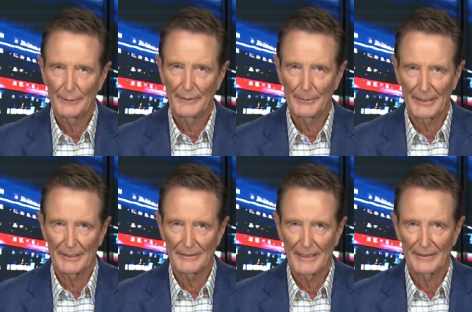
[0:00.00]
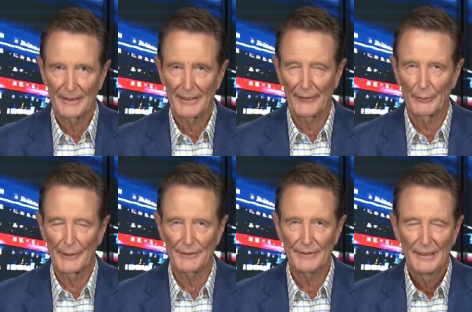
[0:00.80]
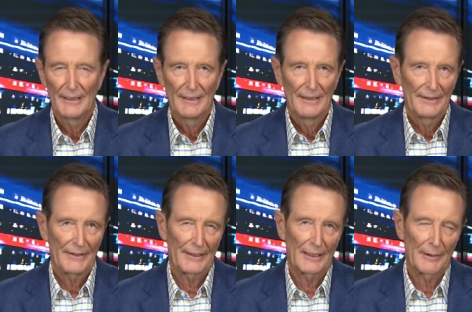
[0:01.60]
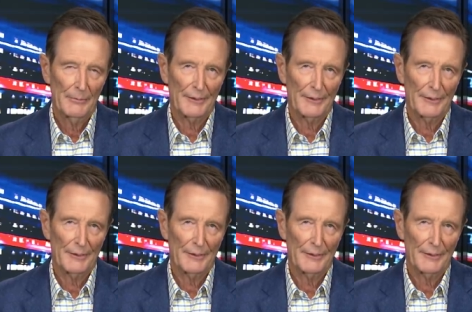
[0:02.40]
Louise Milligan had another reason, telling RN